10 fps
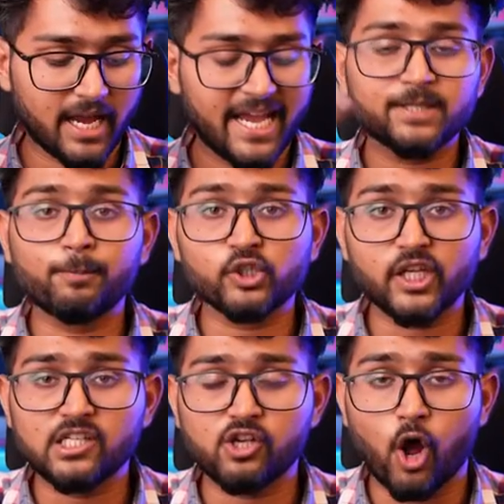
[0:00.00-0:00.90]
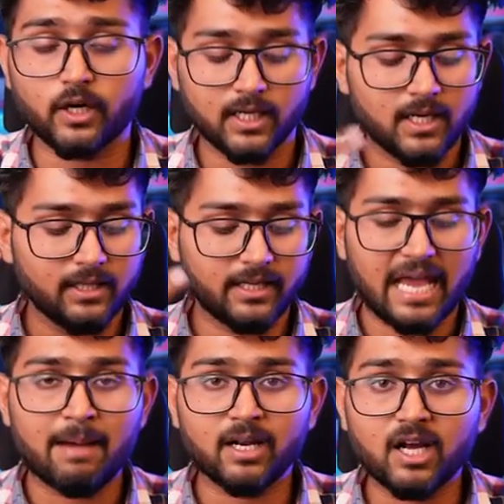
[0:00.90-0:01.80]
exposure is locked, the
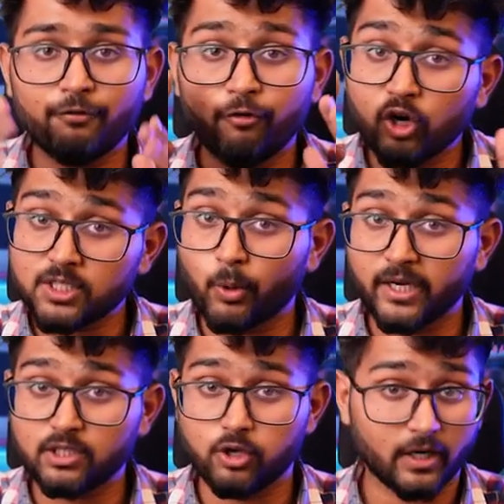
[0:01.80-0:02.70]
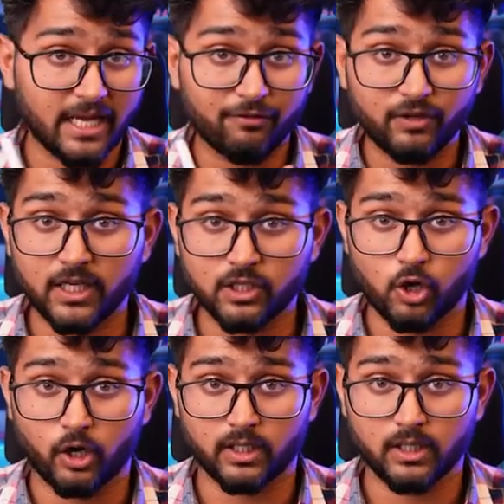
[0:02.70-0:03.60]
camera ka focus point is locked, everything is
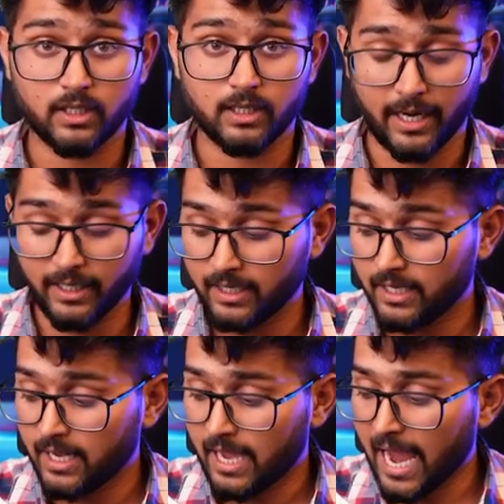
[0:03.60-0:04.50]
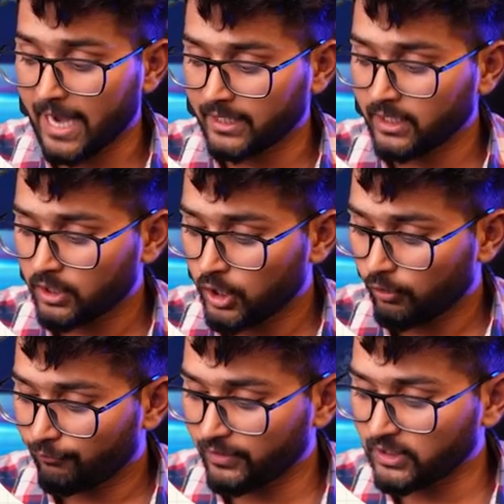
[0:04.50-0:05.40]
locked, right?
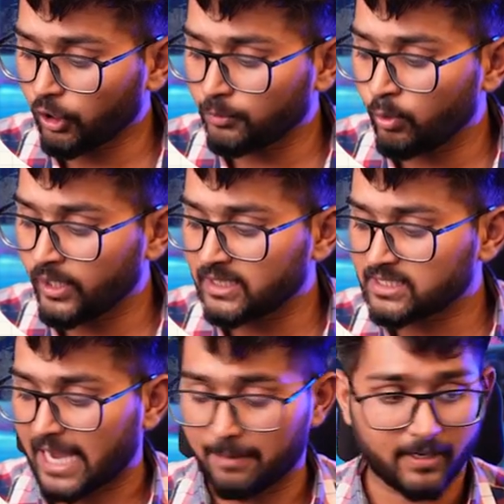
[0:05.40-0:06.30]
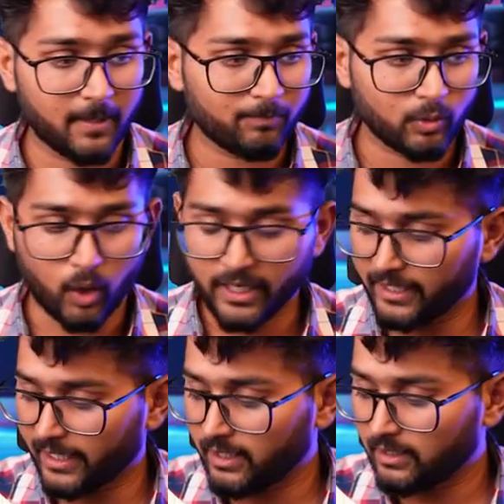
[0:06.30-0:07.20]
And without moving this camera, what I
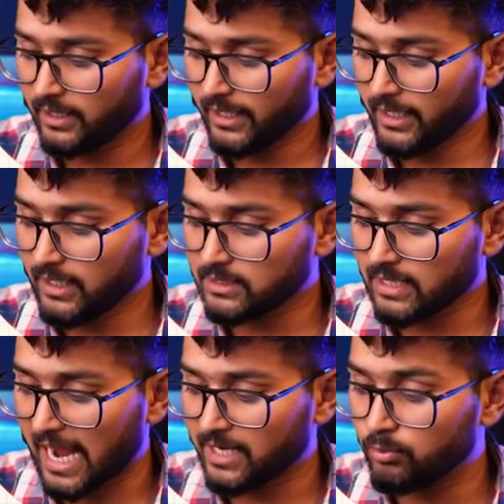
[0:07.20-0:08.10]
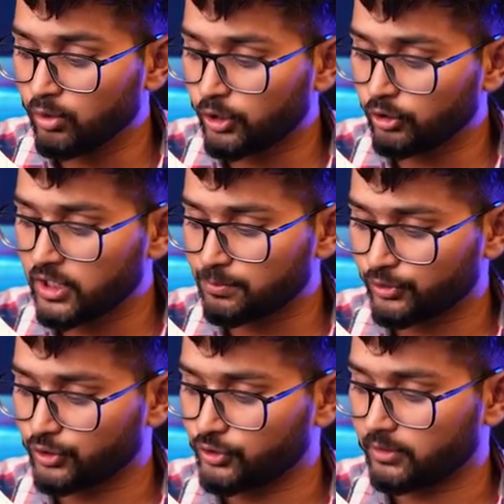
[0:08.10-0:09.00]
did is I moved to this
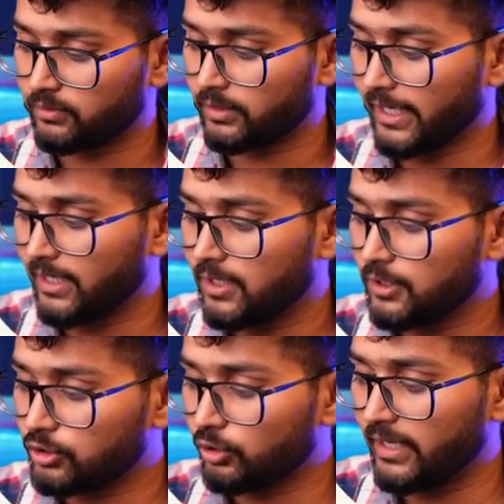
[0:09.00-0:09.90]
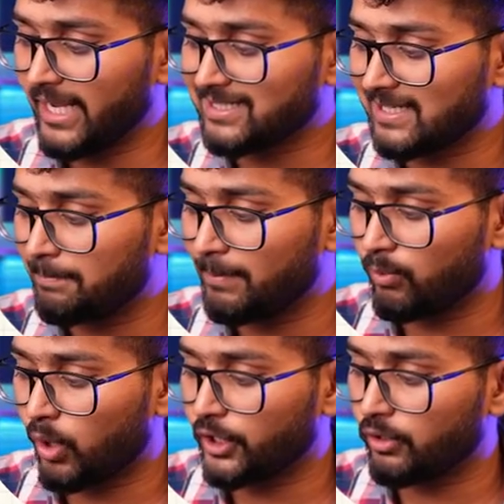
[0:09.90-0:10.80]
position, right? So next clip
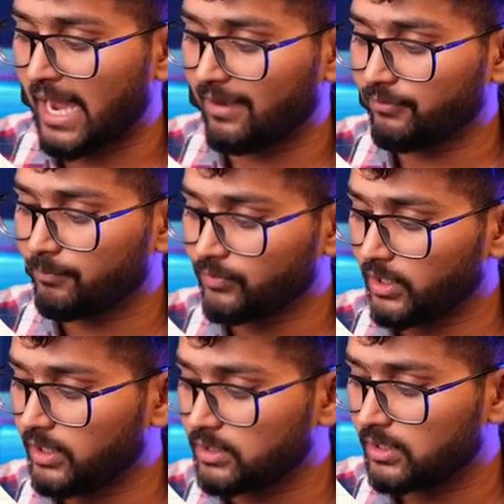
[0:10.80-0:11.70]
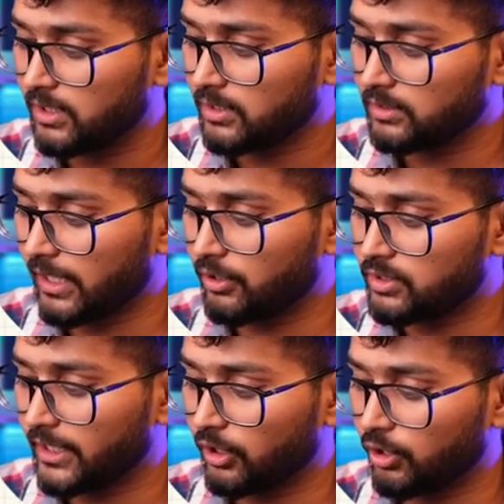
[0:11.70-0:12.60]
mein what you have is Tarun
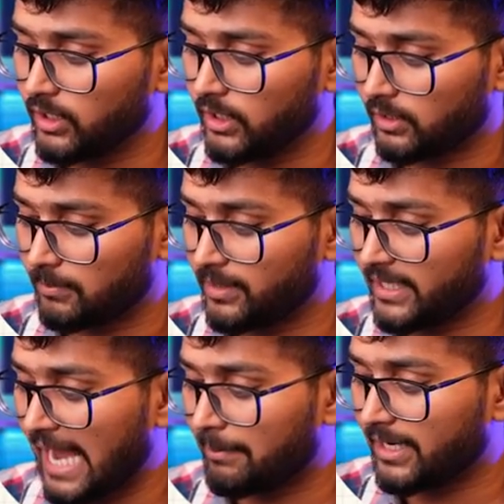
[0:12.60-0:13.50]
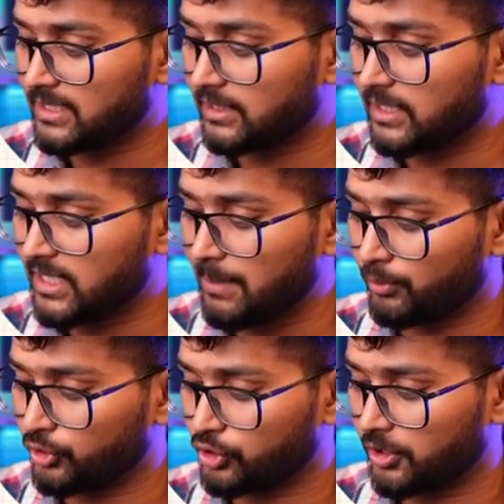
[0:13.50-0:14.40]
sitting over here, but the camera is at the same
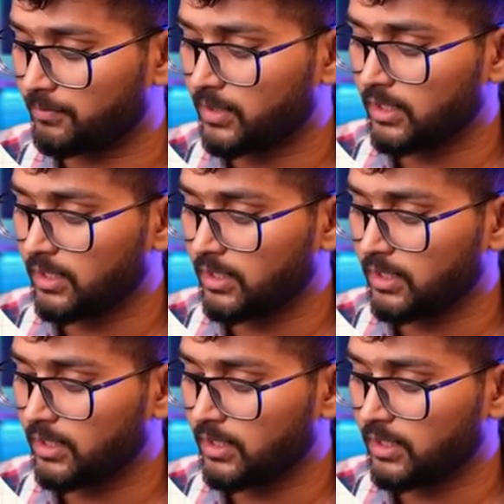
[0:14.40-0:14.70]
position,